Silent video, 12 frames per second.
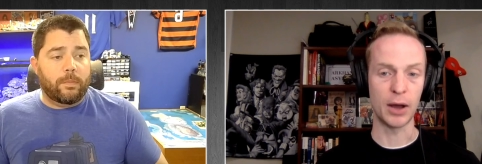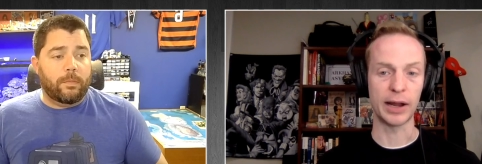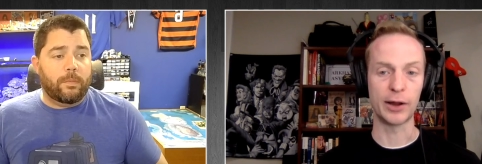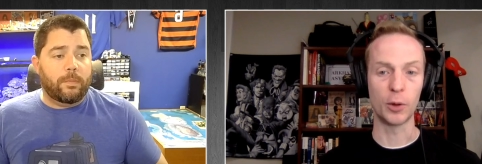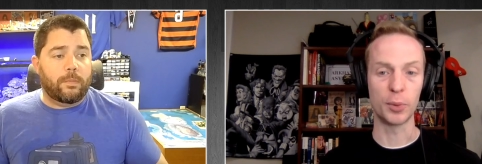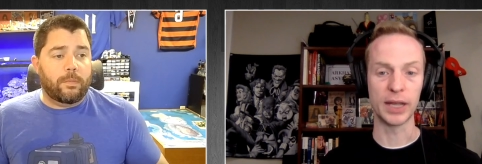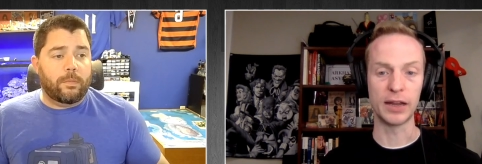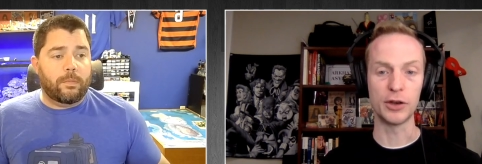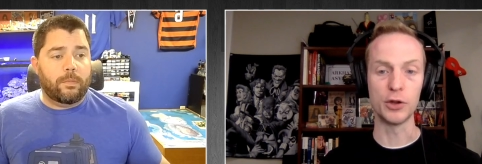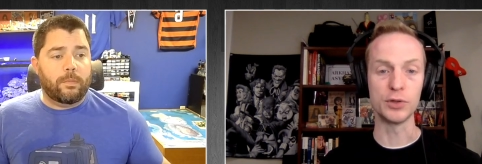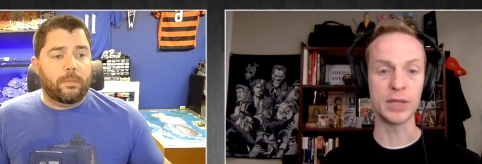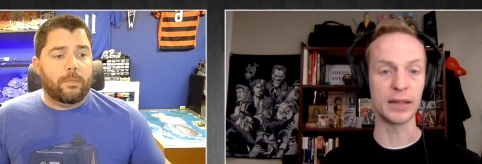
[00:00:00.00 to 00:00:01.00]
Speaker 1: come out. I hope we get
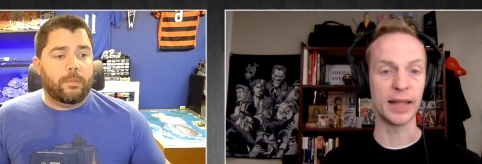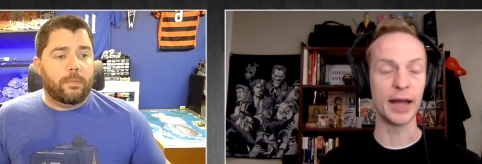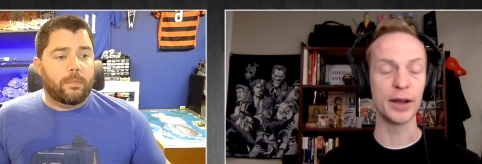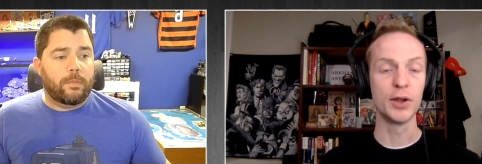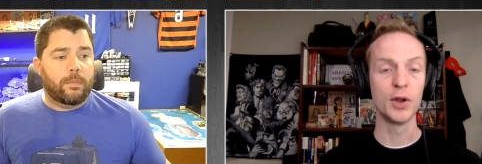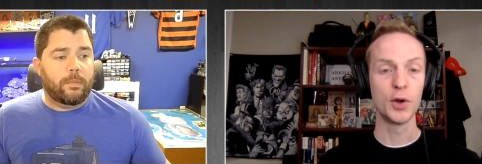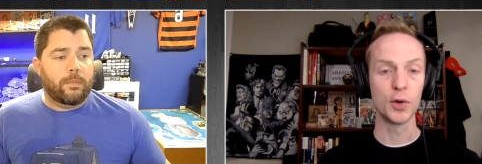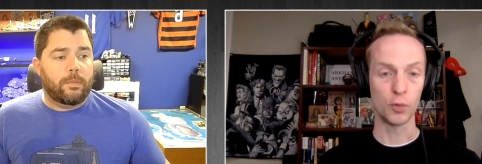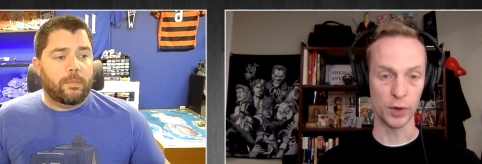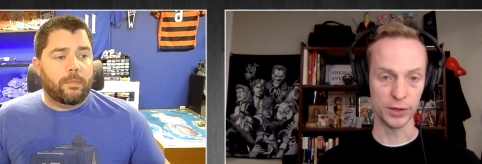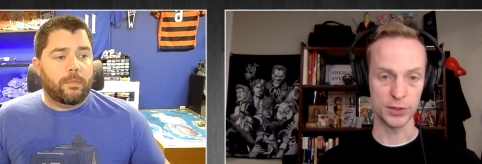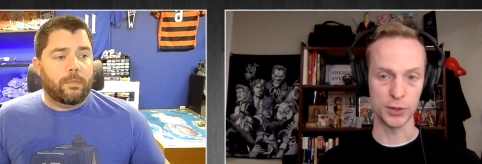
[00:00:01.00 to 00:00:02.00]
news on that
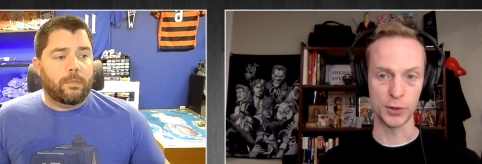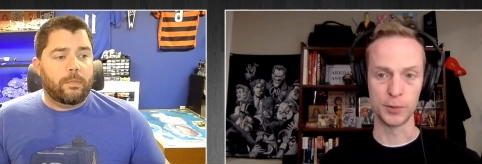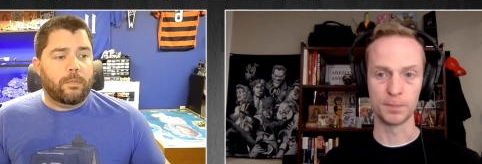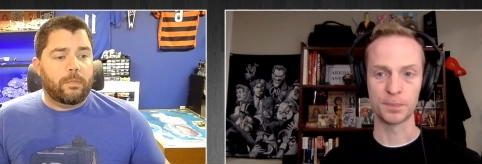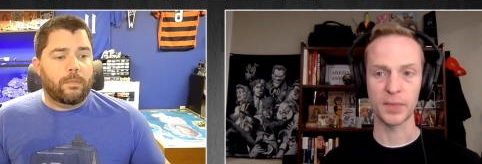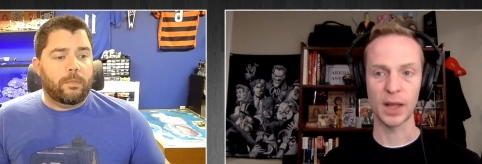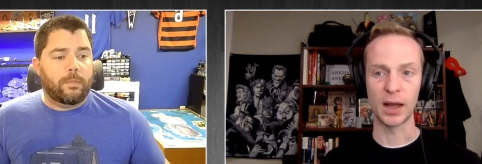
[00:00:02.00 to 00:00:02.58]
real soon.